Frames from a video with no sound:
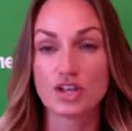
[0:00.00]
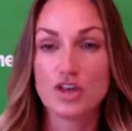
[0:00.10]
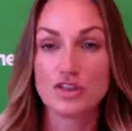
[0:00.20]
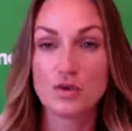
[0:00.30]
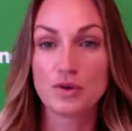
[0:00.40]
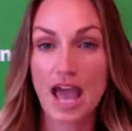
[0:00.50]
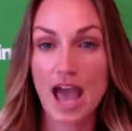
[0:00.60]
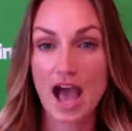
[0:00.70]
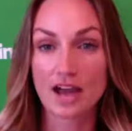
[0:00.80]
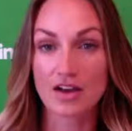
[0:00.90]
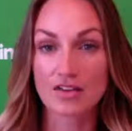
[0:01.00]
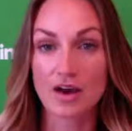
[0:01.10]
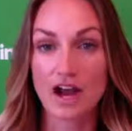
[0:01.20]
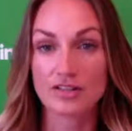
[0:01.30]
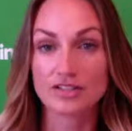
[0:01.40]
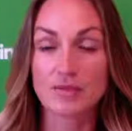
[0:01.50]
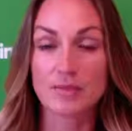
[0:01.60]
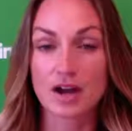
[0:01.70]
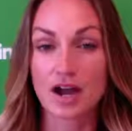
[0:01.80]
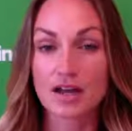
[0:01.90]
that you want to add on the Ohio State
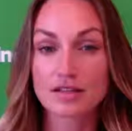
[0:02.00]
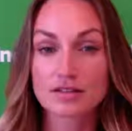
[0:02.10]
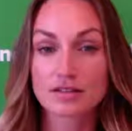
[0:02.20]
Buckeyes?